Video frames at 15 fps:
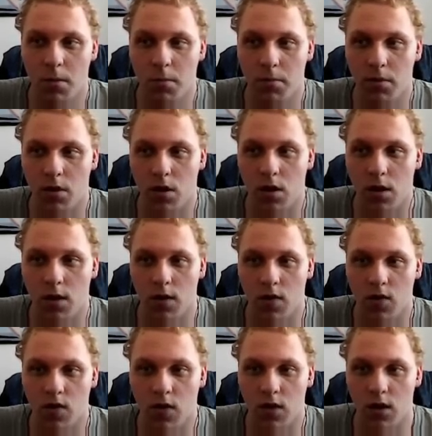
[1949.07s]

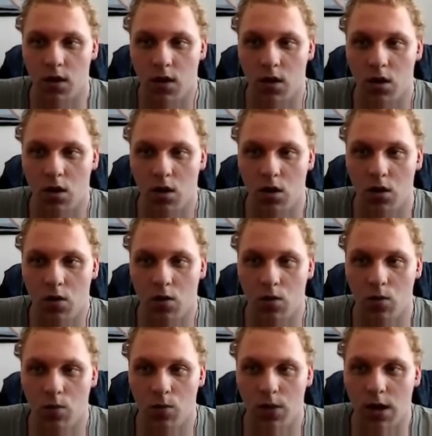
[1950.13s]
but
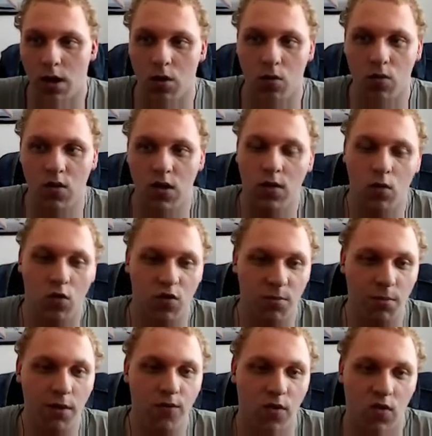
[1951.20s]
we are using those
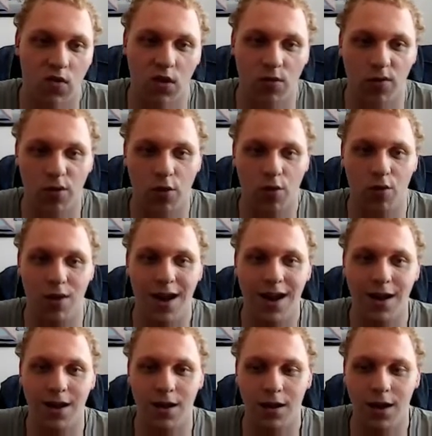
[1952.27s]
methods that we've
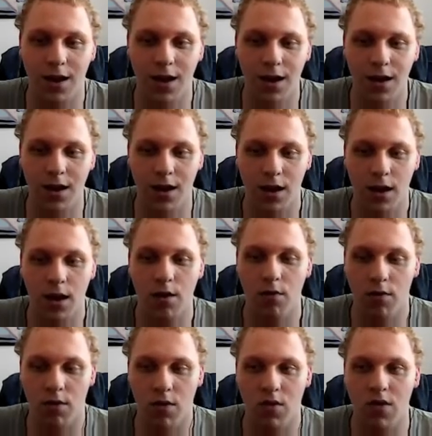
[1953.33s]
created in the
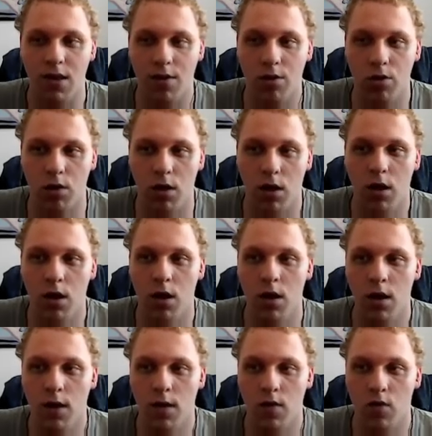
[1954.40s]
inheritance section
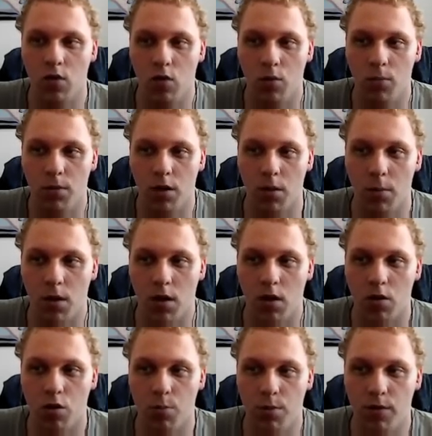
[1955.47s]
to pretty
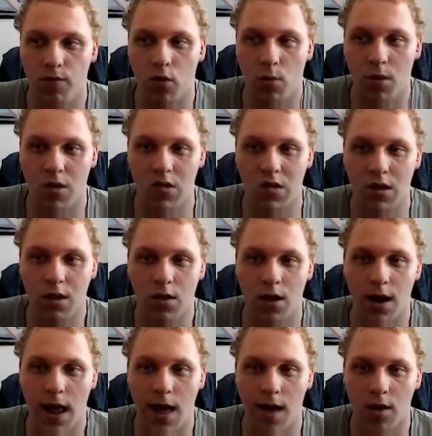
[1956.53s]
much perform a
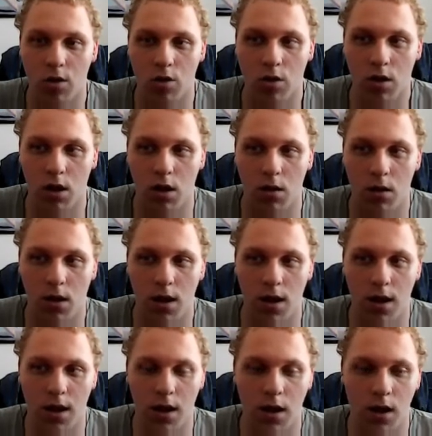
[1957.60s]
single action
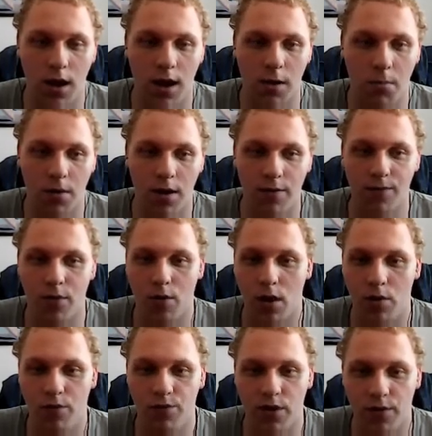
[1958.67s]
in a plethora
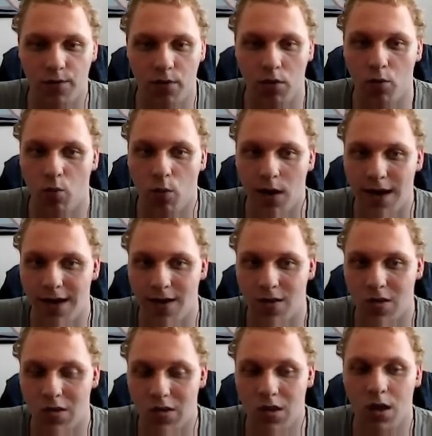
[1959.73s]
of different
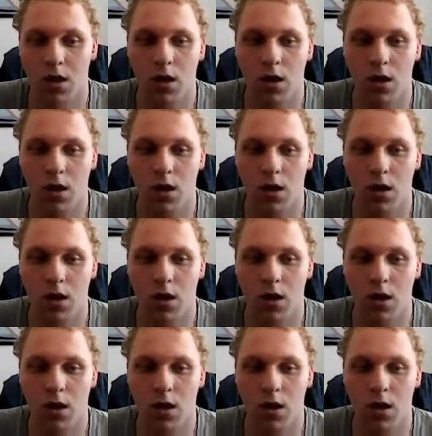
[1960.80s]
ways.